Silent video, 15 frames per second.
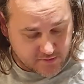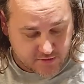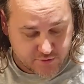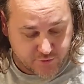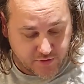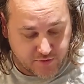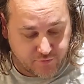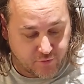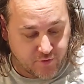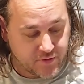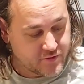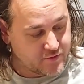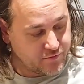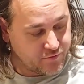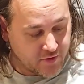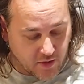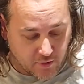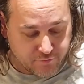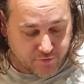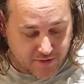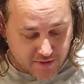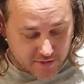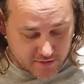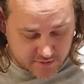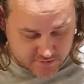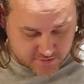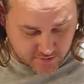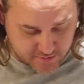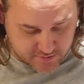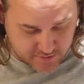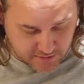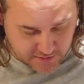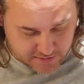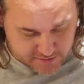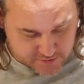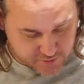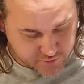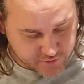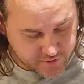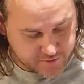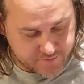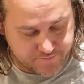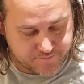the transference of heat is not nearly as good.